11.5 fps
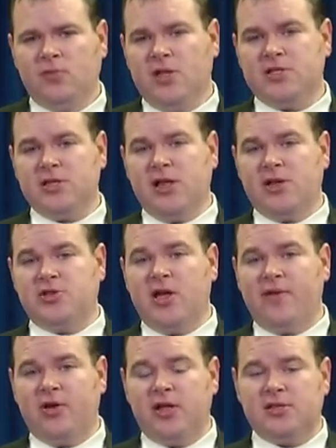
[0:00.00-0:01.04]
This alleged
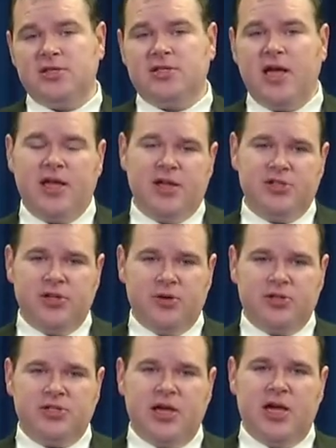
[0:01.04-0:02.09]
evidence is taking center
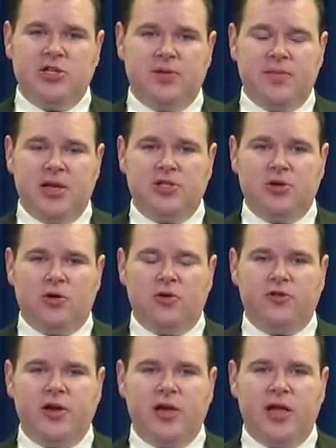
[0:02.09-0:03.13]
stage in many
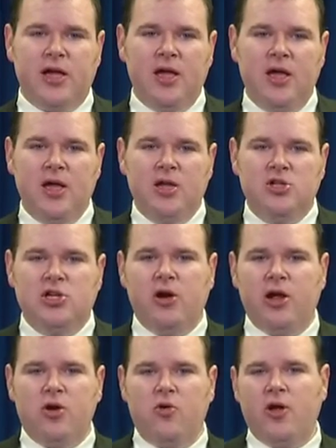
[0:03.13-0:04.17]
circles today.
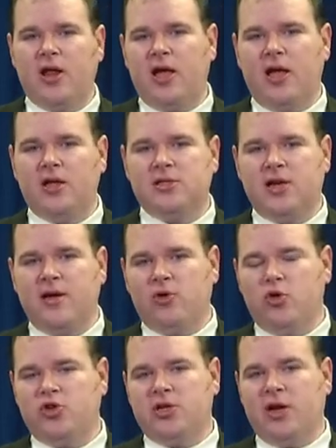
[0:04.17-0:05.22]
Jerry Coyne is an
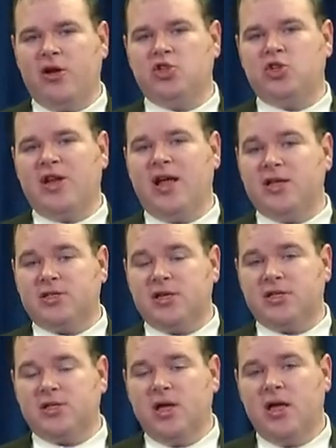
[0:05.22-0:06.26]
evolutionary
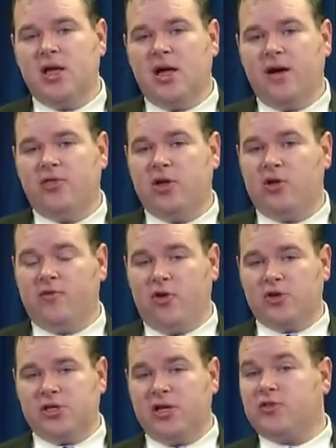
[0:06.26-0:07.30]
geneticist of the
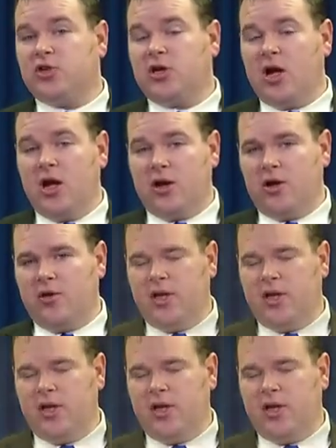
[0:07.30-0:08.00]
University of Chicago.